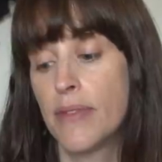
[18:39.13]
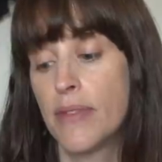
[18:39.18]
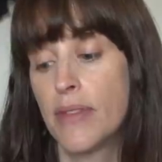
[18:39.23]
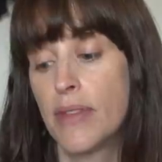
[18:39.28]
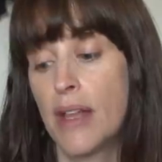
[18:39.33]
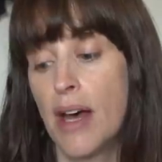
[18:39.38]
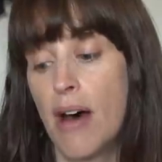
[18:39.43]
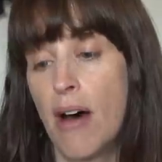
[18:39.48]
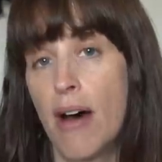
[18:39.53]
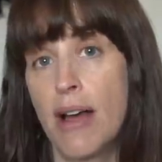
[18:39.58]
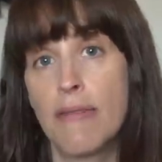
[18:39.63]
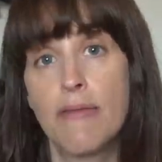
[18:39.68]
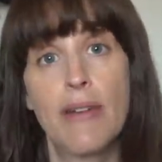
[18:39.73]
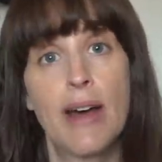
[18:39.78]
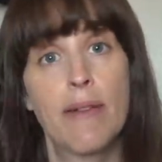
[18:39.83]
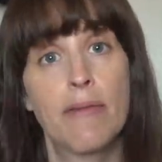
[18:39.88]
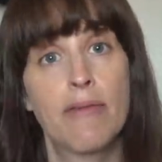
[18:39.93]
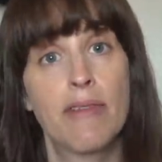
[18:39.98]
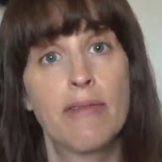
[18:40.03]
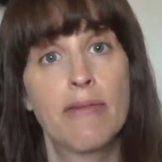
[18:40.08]
that I
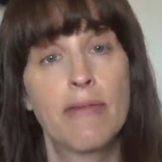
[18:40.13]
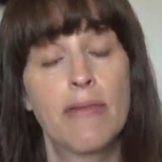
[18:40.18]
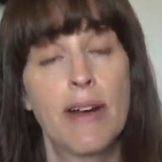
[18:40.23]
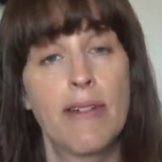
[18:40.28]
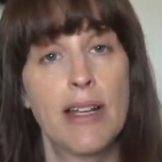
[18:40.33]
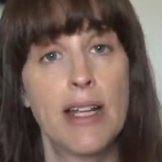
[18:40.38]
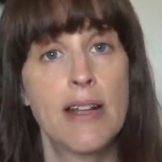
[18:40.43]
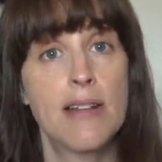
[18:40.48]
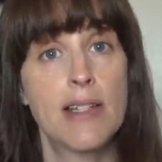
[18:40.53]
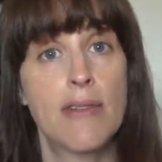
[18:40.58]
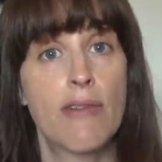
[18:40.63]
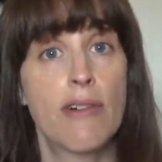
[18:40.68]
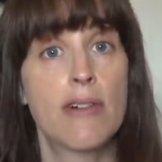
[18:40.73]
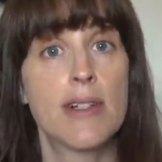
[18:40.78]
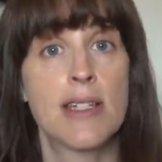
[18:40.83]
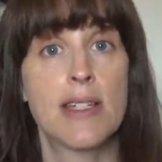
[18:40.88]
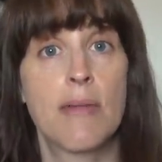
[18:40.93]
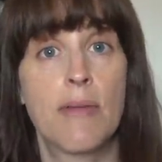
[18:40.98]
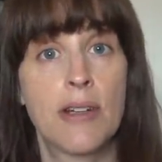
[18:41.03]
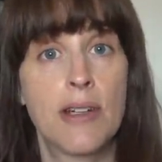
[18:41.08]
found very useful
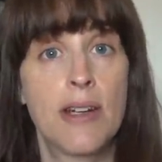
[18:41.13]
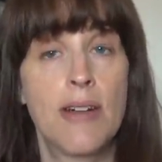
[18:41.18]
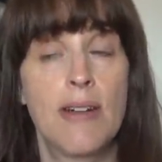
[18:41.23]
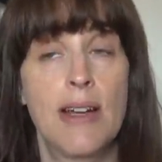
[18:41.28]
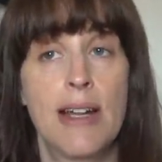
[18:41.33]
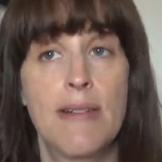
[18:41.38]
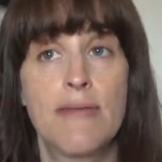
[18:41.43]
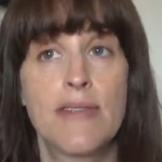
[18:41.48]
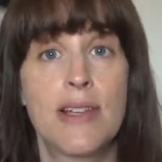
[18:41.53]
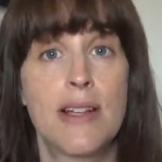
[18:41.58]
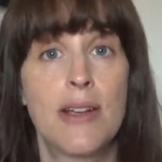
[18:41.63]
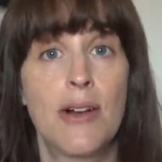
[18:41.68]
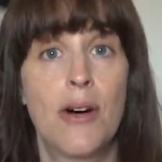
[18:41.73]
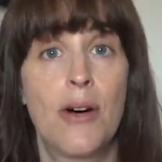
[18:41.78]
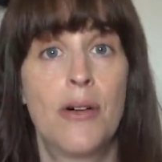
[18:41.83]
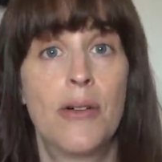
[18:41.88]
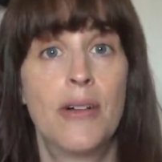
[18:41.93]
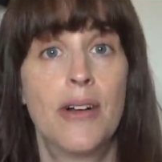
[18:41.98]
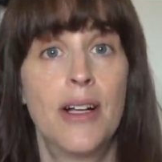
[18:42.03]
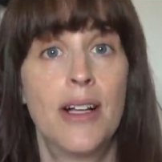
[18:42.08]
as someone who lives a
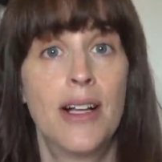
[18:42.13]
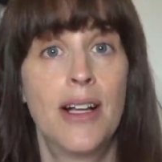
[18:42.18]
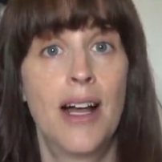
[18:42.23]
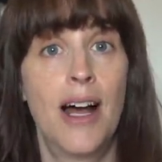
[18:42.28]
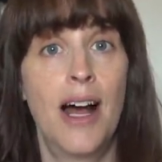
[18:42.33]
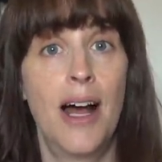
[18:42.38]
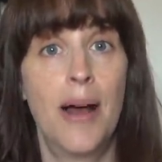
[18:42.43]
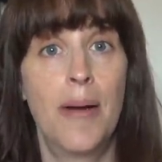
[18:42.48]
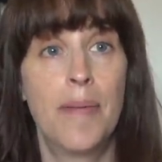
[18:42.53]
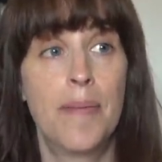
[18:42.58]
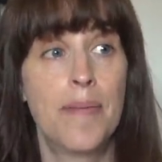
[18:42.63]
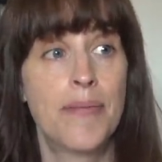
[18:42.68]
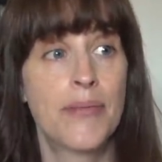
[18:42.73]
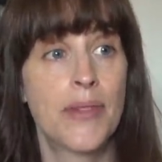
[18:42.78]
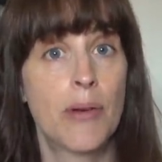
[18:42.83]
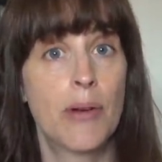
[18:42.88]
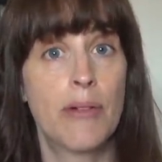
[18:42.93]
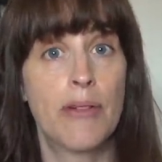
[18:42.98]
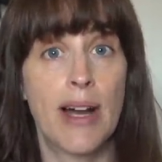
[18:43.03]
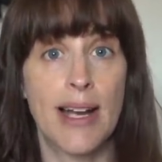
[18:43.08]
lot
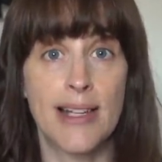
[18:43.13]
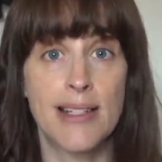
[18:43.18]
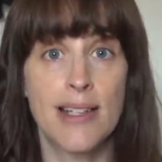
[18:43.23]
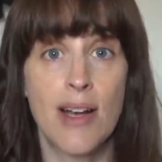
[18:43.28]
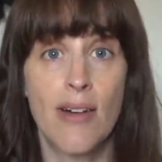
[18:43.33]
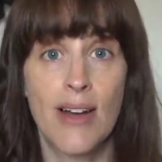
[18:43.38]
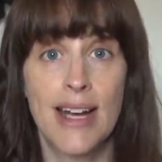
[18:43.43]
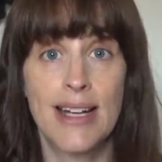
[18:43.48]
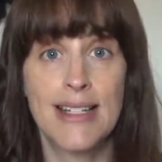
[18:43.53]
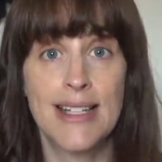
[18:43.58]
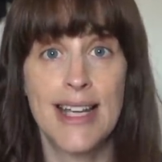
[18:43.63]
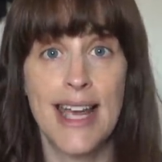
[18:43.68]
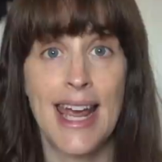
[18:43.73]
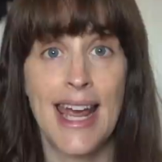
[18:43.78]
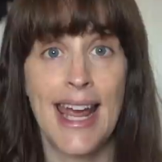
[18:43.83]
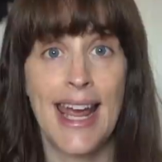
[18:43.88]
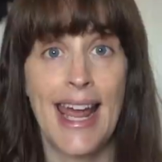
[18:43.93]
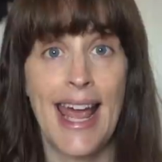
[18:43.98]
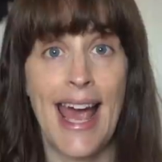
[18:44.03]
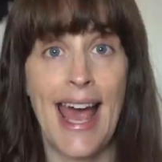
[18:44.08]
with
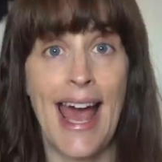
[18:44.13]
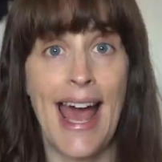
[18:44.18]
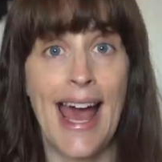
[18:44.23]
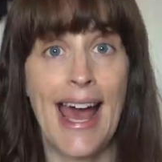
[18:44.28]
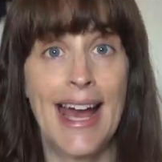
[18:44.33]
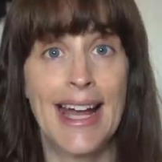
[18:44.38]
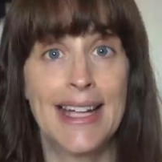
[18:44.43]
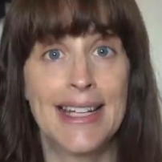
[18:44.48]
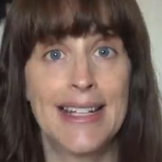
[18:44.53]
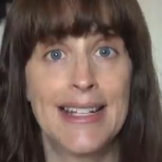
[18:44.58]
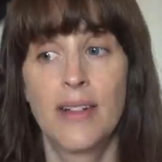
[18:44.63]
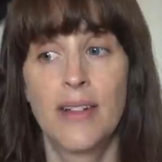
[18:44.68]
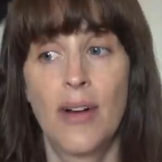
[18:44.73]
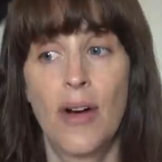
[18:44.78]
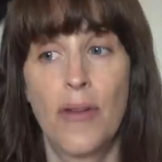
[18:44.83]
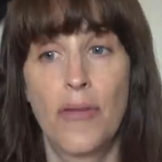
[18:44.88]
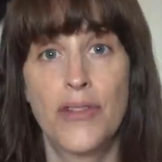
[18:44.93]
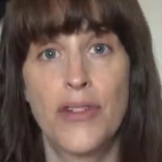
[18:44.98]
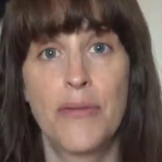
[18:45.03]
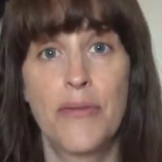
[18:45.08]
anxiety and
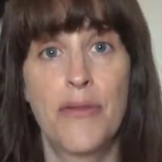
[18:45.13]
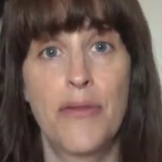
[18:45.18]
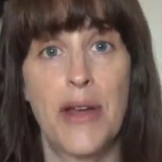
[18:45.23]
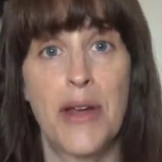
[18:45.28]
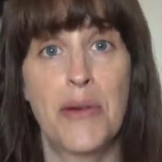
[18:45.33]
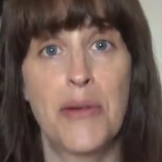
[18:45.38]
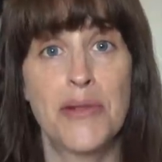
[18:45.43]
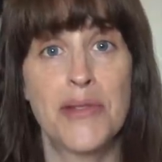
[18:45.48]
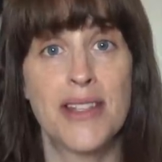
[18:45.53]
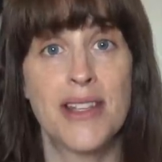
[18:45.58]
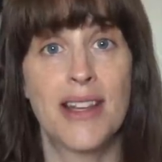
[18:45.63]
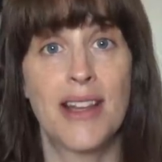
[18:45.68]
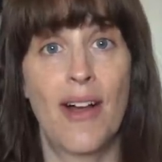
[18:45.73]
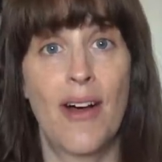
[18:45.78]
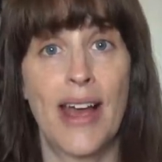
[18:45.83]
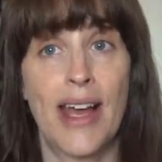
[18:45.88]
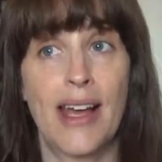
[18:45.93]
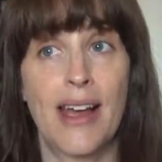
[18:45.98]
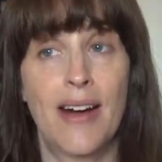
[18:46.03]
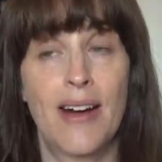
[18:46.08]
often feels
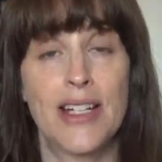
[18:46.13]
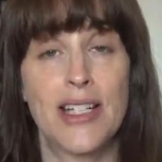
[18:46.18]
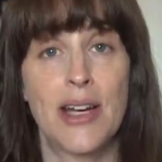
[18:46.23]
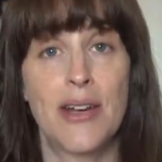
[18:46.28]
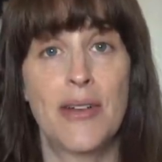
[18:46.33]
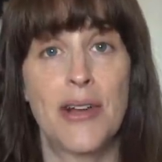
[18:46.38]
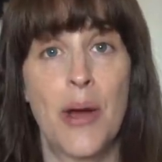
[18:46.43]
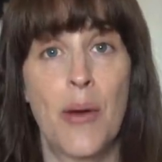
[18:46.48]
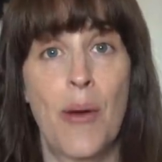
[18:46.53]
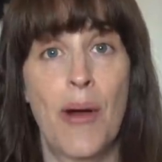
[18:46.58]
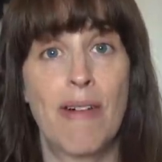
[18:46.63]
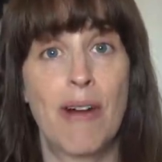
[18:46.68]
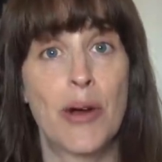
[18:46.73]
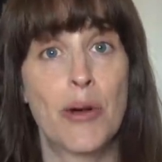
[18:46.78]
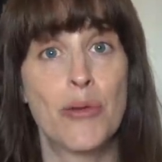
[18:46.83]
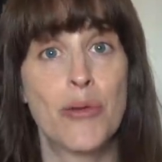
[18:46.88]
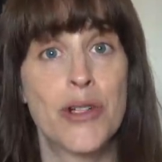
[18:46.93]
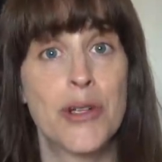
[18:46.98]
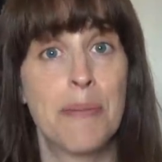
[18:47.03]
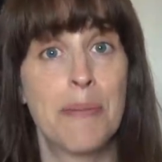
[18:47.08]
like I don't know where I
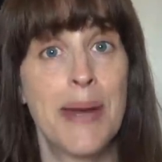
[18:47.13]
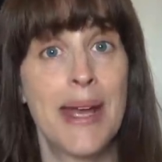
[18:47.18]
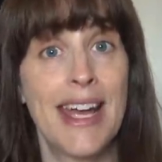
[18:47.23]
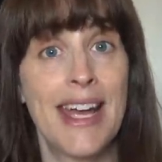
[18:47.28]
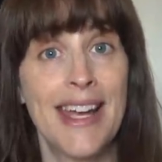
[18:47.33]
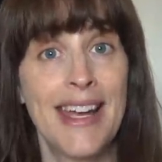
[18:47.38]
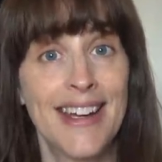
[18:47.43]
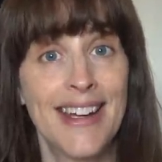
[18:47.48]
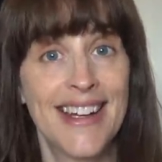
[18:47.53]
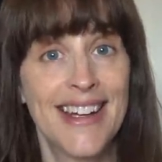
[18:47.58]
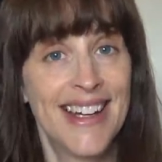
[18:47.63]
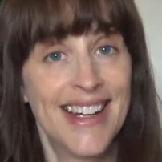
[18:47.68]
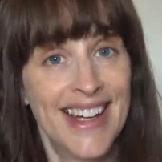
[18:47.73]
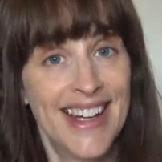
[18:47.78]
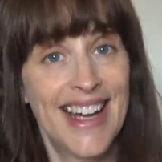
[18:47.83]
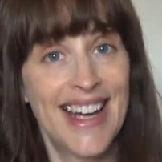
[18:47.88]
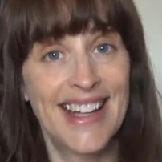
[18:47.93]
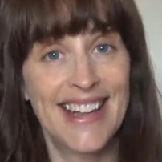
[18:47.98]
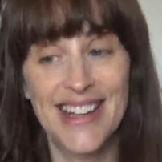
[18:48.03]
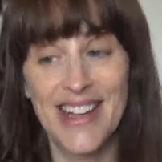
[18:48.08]
ought to be
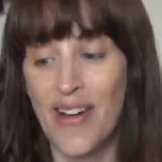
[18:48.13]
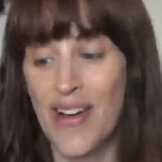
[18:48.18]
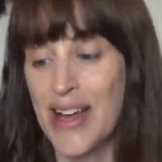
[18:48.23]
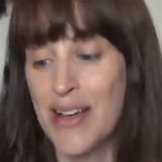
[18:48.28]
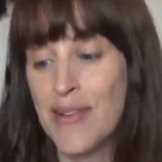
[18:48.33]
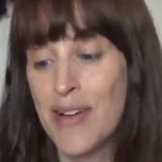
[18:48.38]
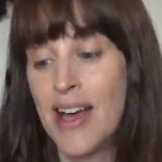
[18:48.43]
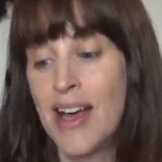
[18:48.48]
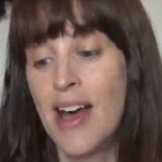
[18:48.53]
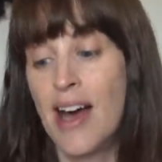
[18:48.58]
in life.